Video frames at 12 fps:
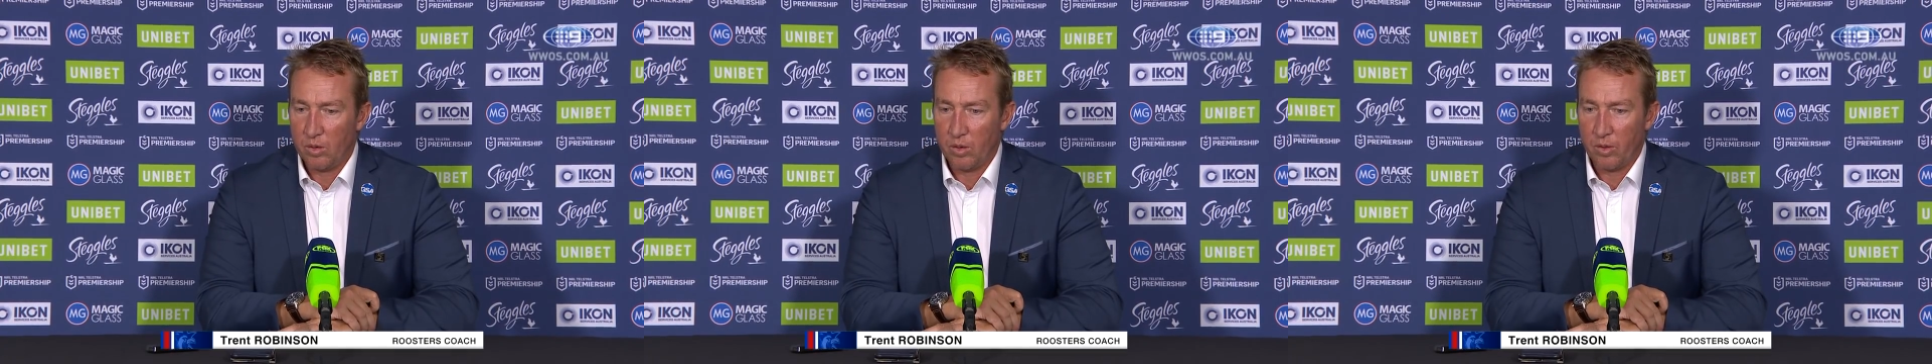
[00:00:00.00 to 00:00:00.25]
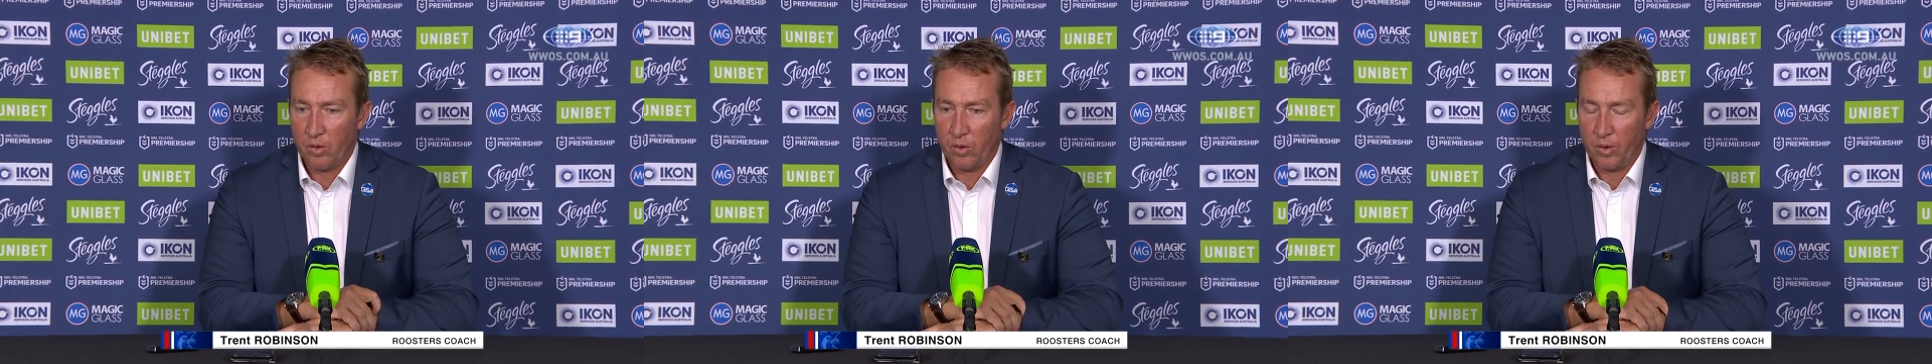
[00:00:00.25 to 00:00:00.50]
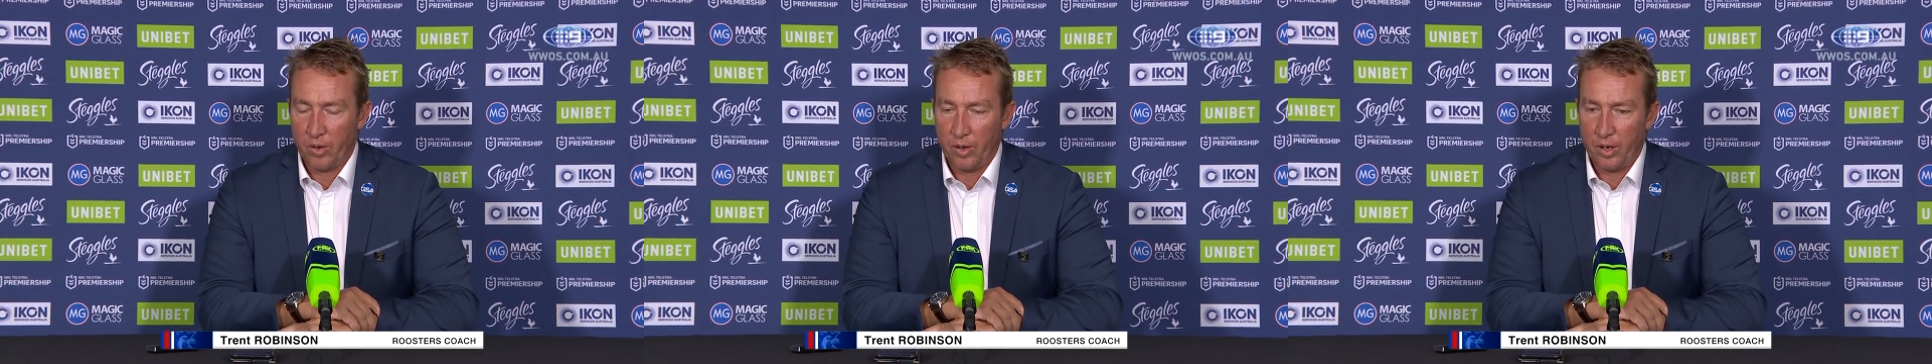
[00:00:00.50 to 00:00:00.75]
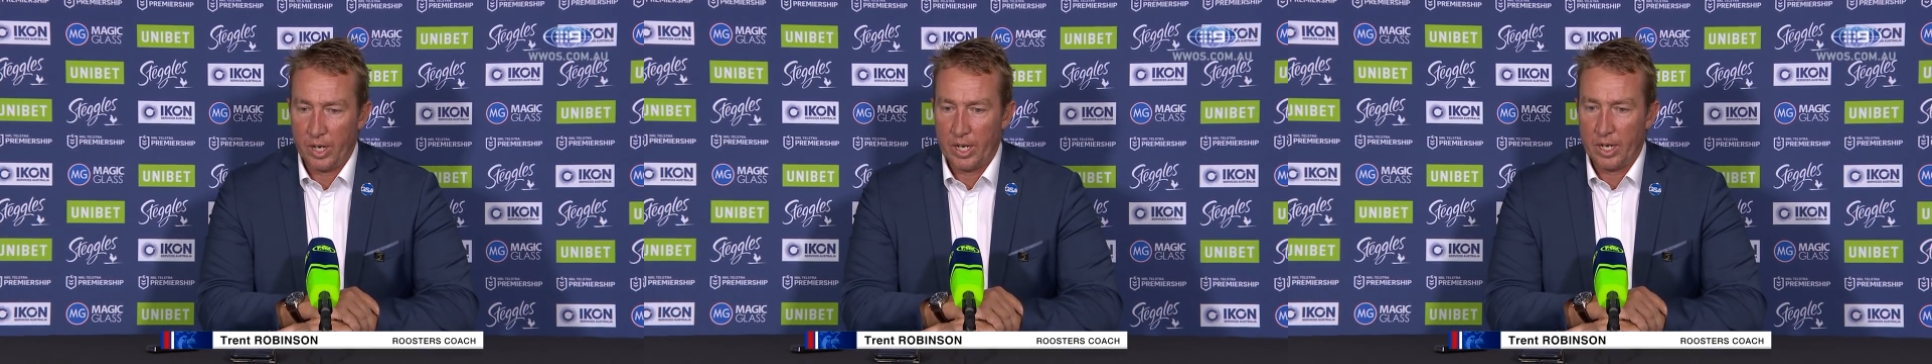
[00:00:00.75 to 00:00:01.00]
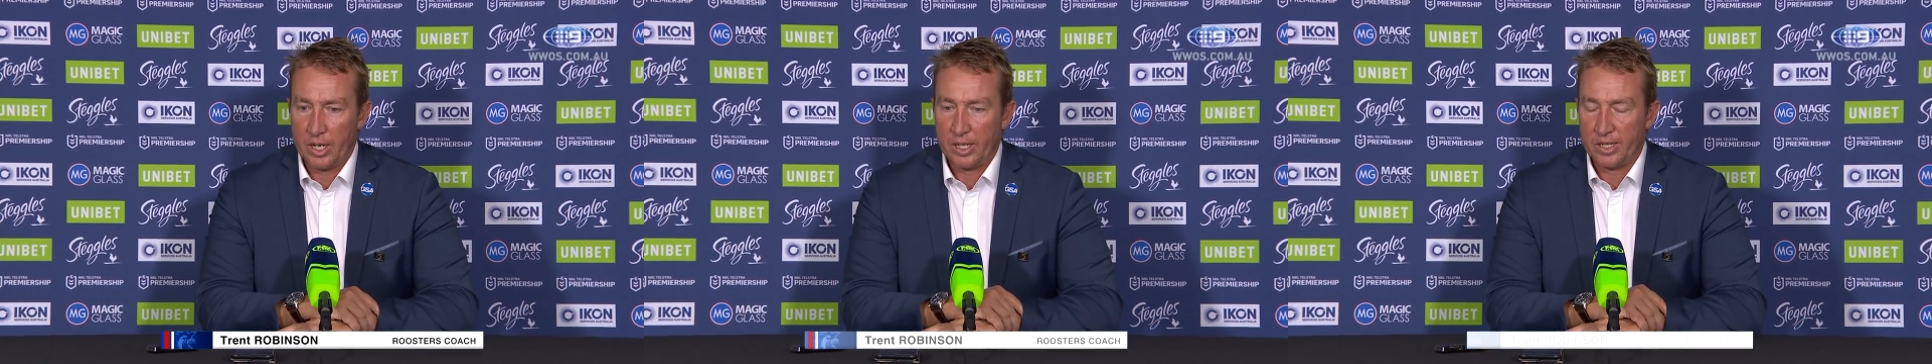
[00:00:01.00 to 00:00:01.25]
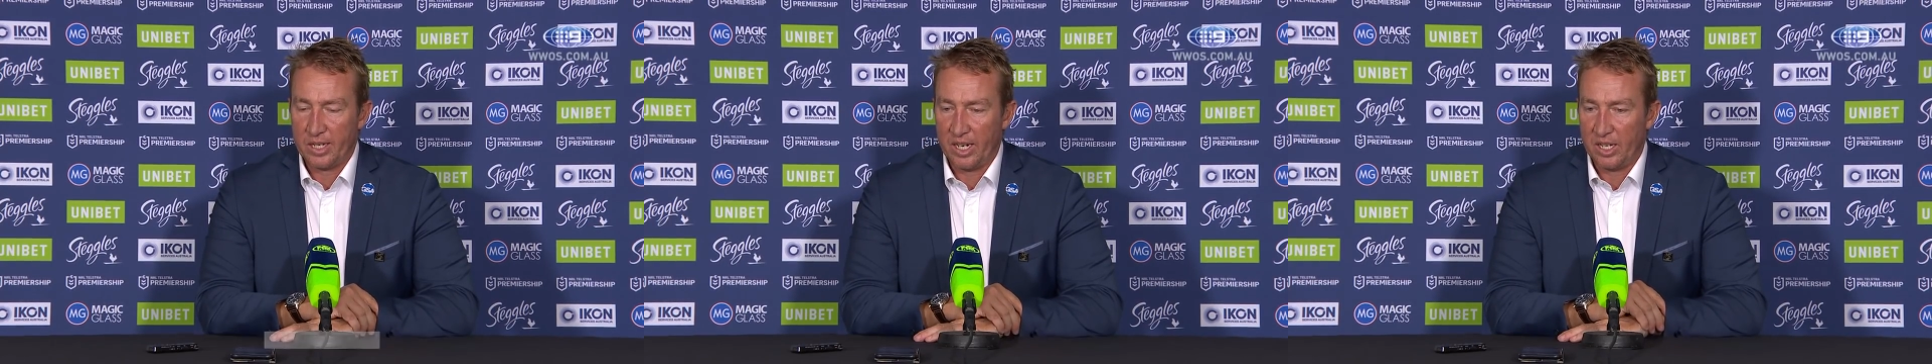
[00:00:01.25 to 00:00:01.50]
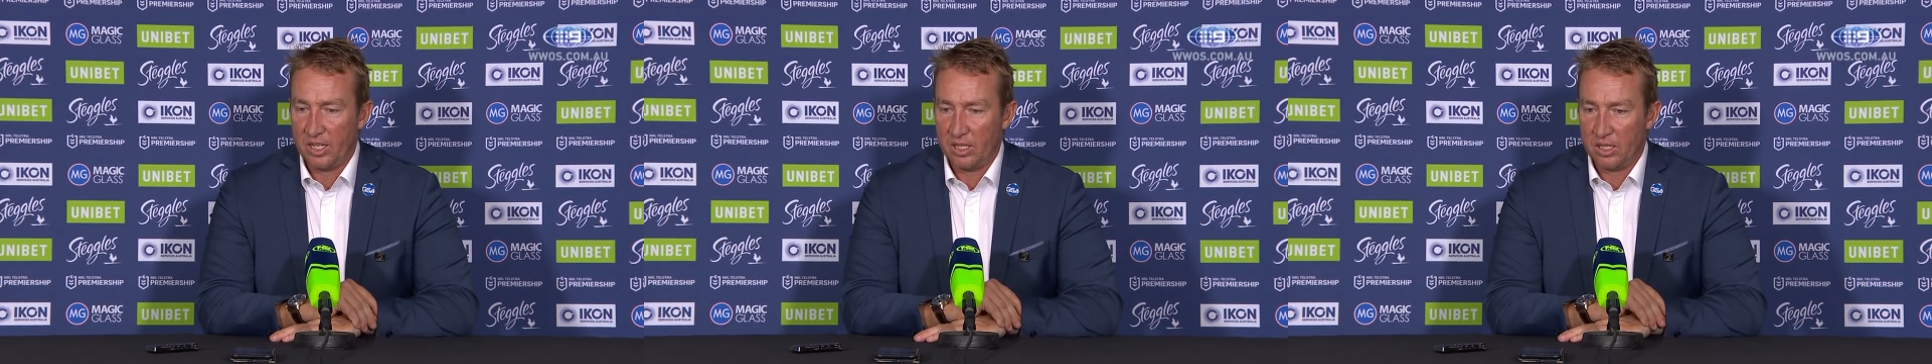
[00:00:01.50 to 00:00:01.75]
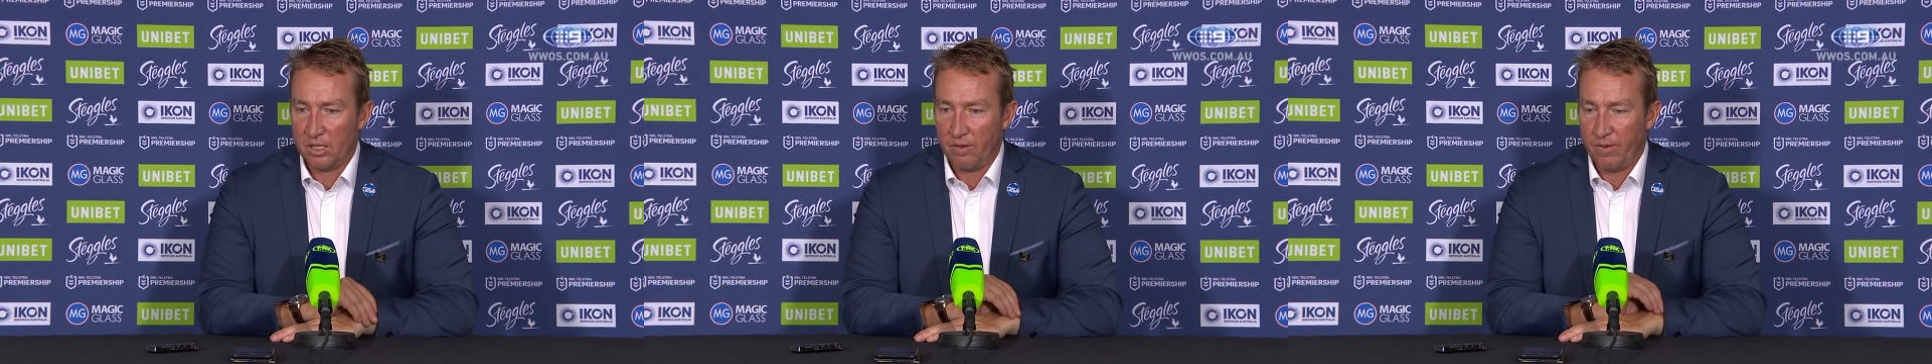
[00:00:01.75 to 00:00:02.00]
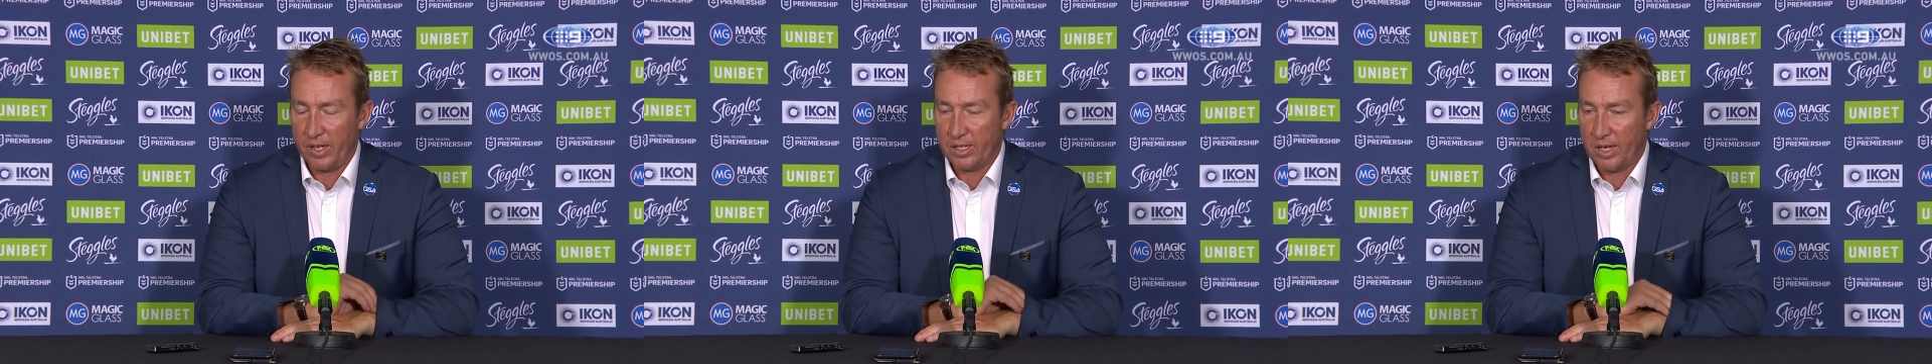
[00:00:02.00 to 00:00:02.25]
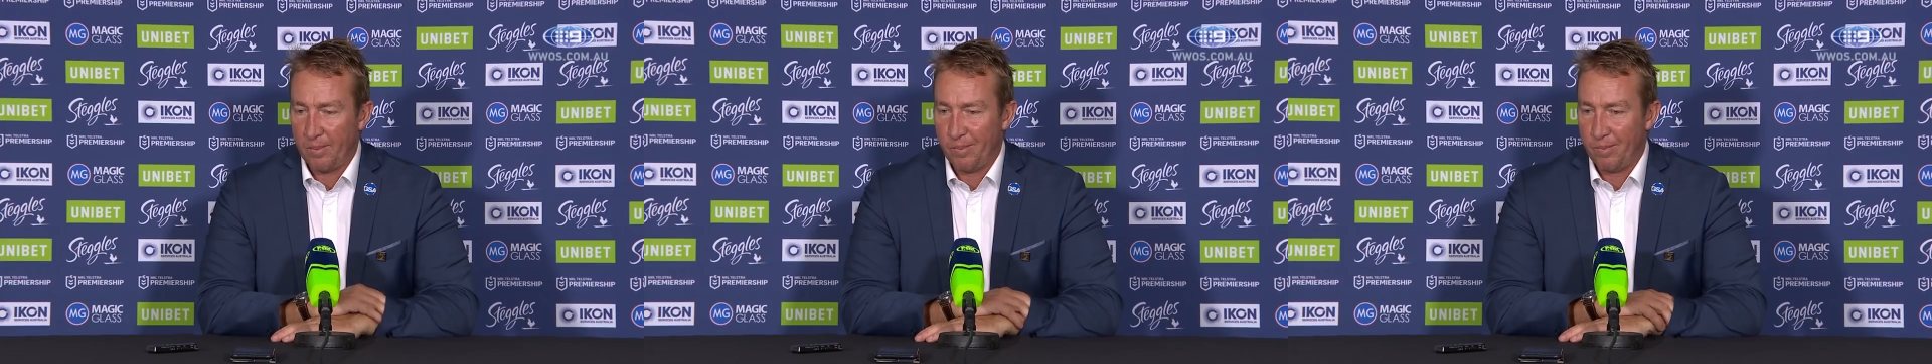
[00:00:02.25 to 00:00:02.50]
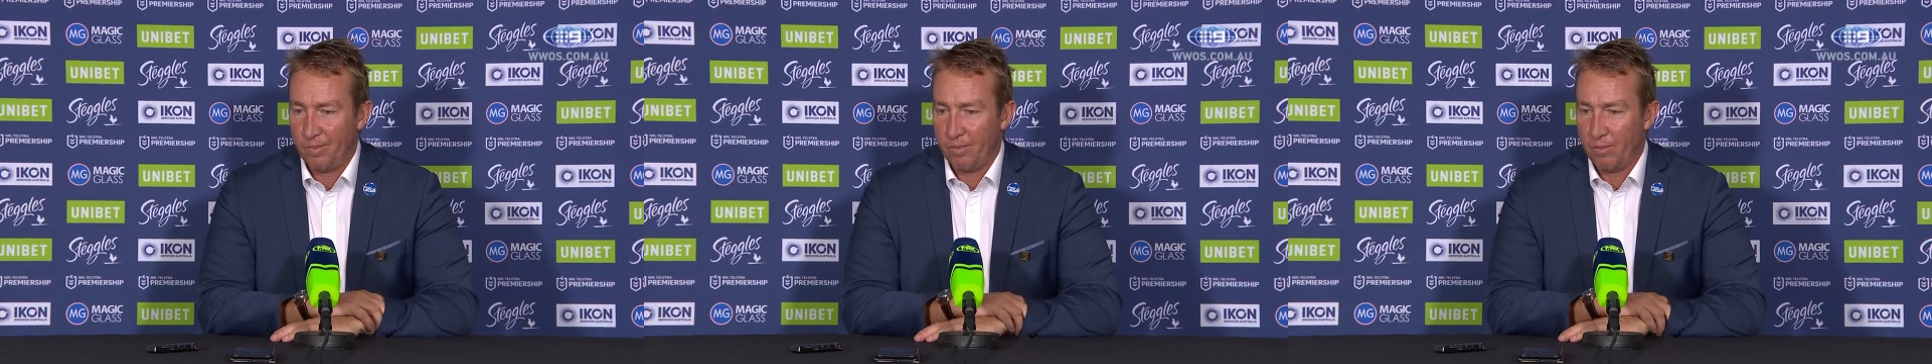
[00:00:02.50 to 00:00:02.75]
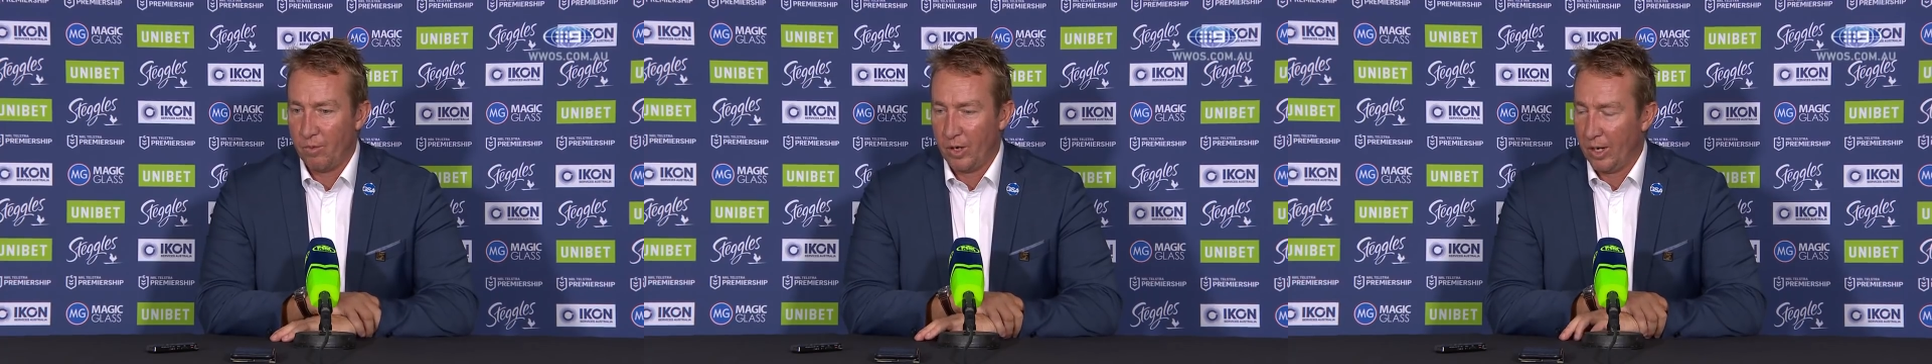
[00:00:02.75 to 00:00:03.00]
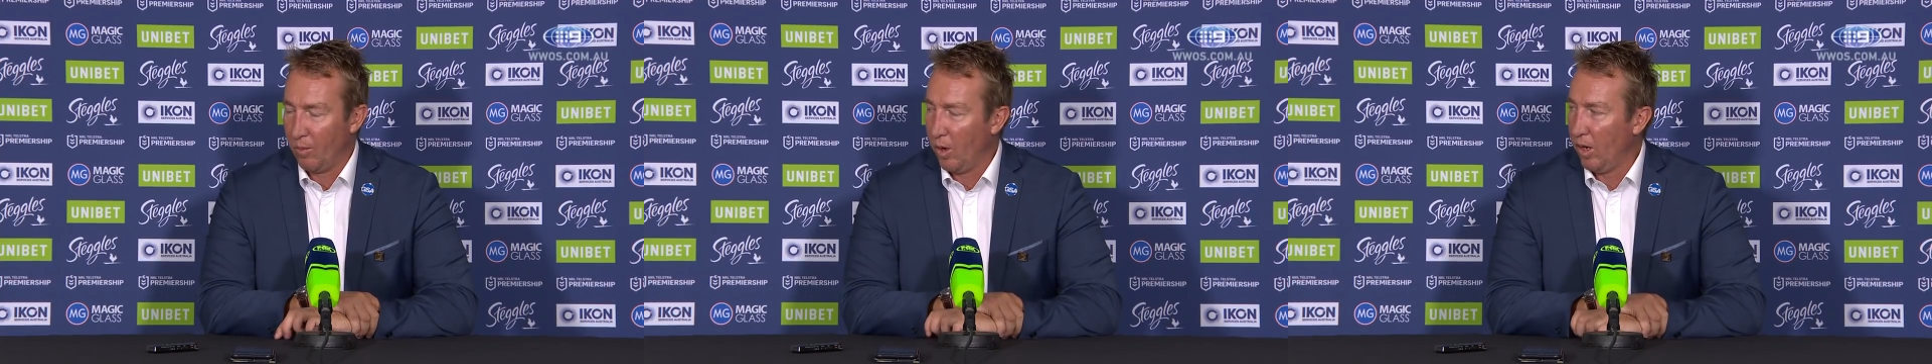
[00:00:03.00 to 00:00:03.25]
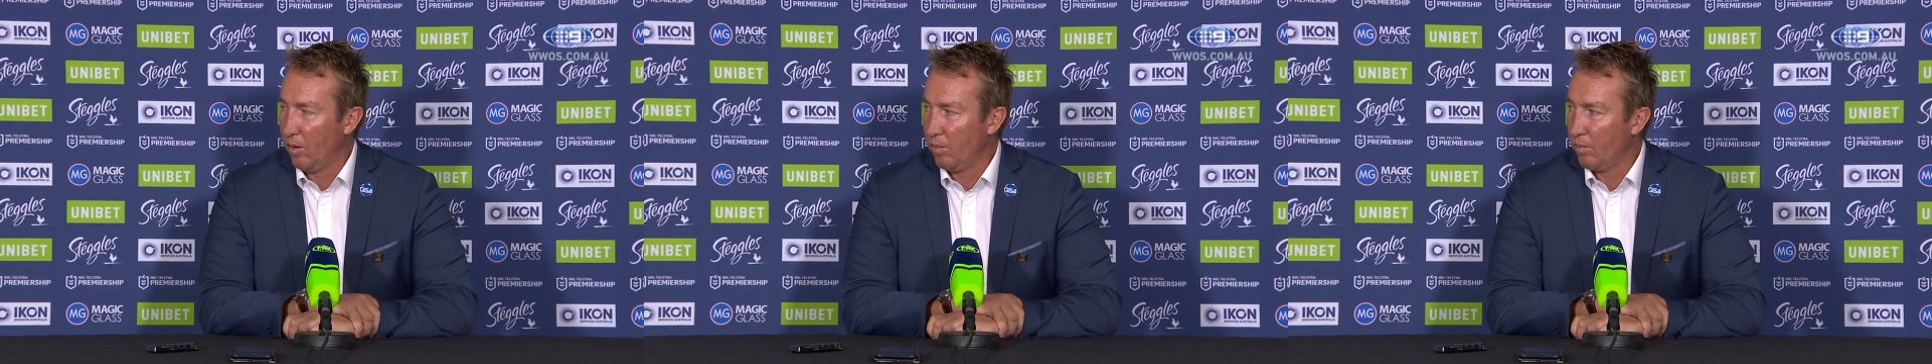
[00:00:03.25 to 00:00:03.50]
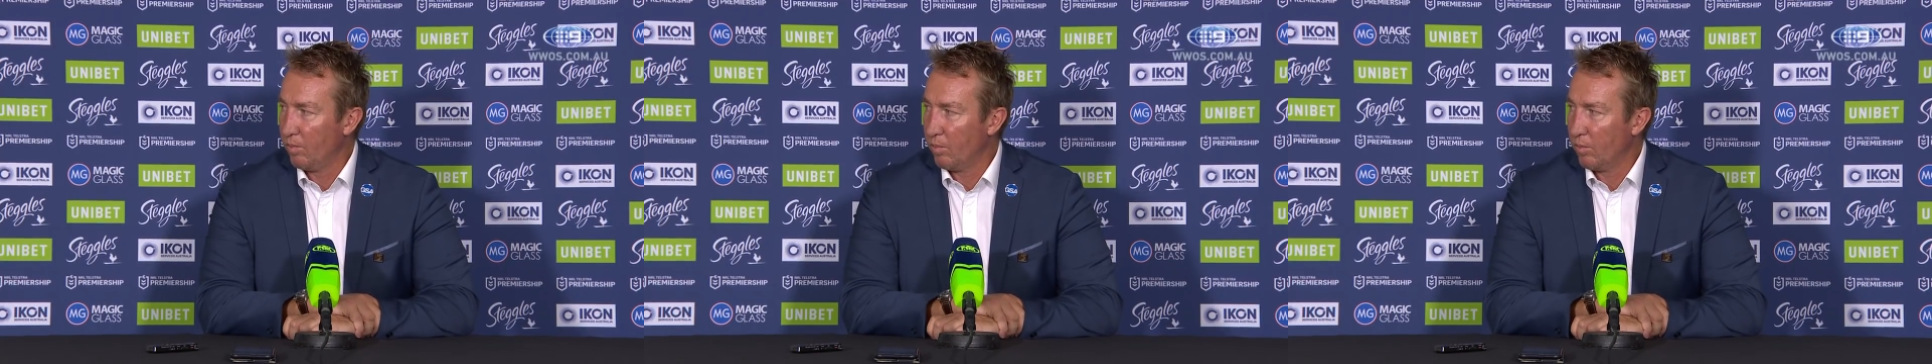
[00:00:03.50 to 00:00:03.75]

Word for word: I thought uh, he set his defence up really well.